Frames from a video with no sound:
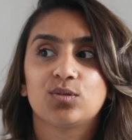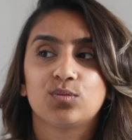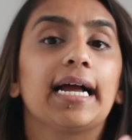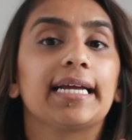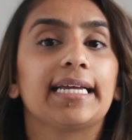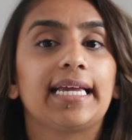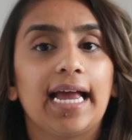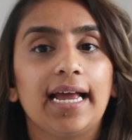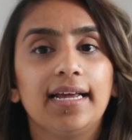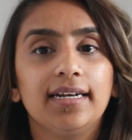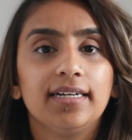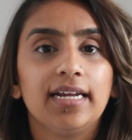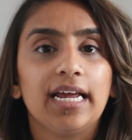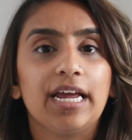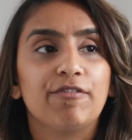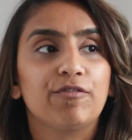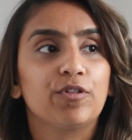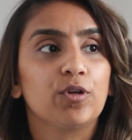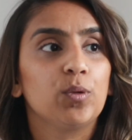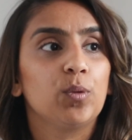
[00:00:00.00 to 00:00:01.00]
again,
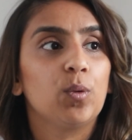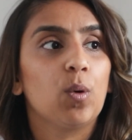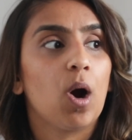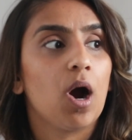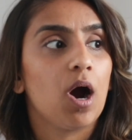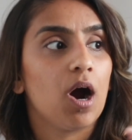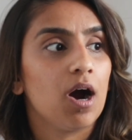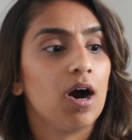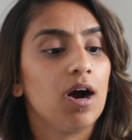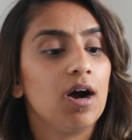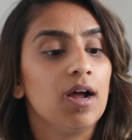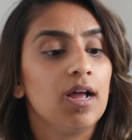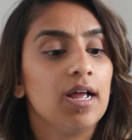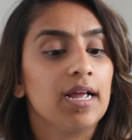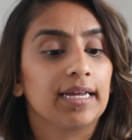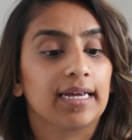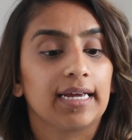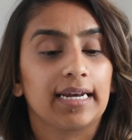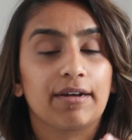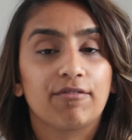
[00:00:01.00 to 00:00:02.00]
if you are
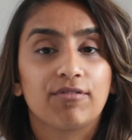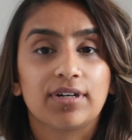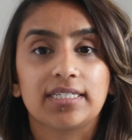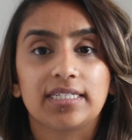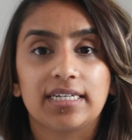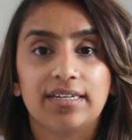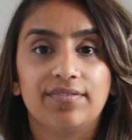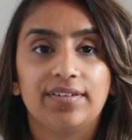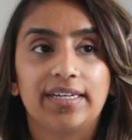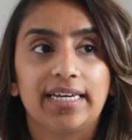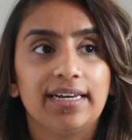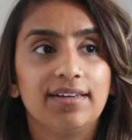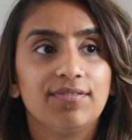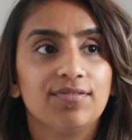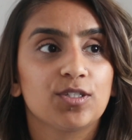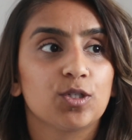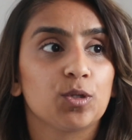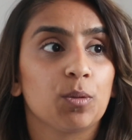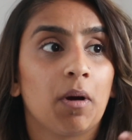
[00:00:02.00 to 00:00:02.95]
going to receive gifts,